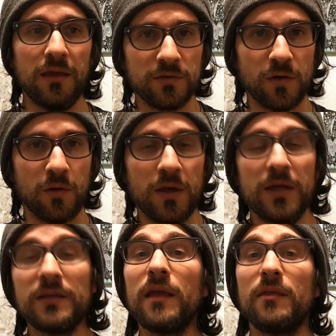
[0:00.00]
So
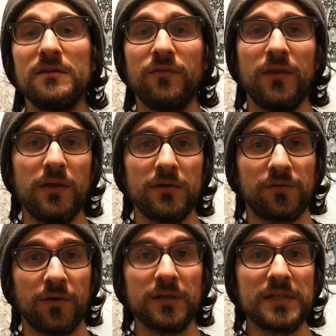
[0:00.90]
take these videos,
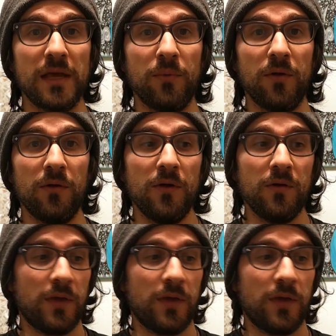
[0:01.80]
for example.